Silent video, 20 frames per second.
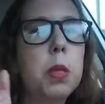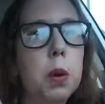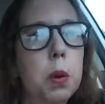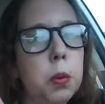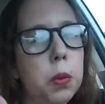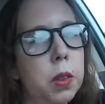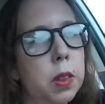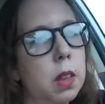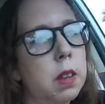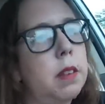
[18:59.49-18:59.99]

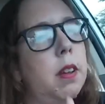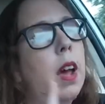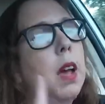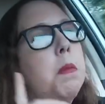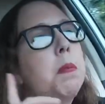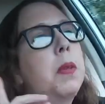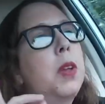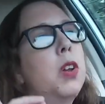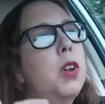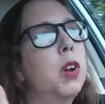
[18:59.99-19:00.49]
those are the
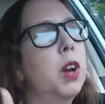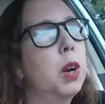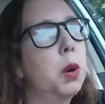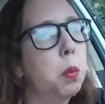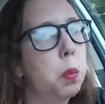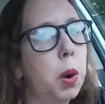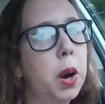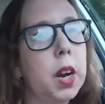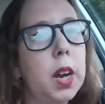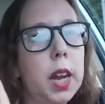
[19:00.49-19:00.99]
times that you're going
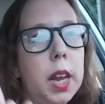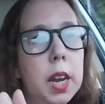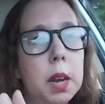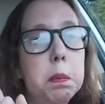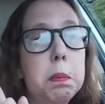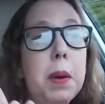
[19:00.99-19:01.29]
to work in